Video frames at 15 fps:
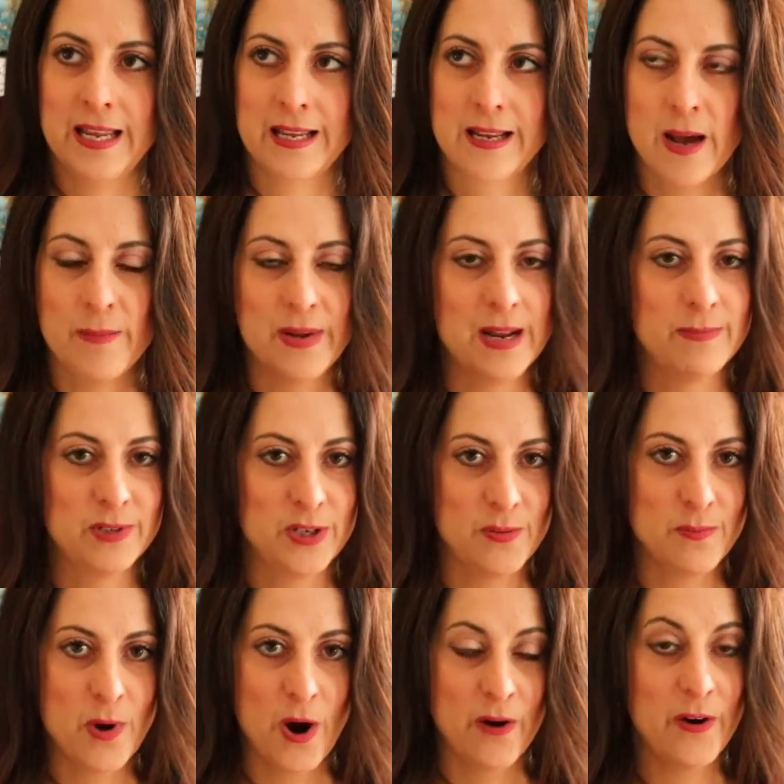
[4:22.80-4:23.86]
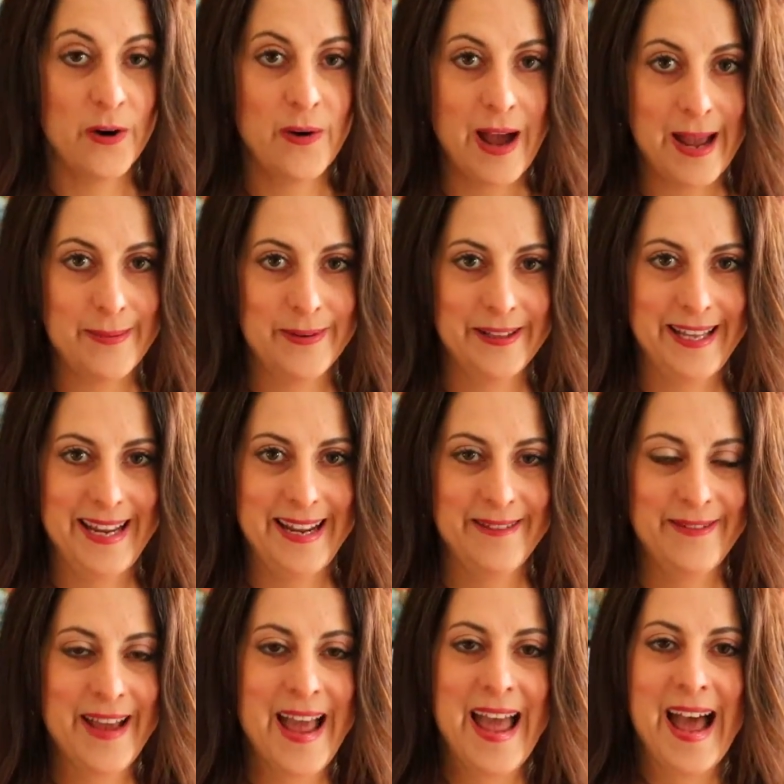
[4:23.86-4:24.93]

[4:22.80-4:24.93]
coming up tomorrow, I believe.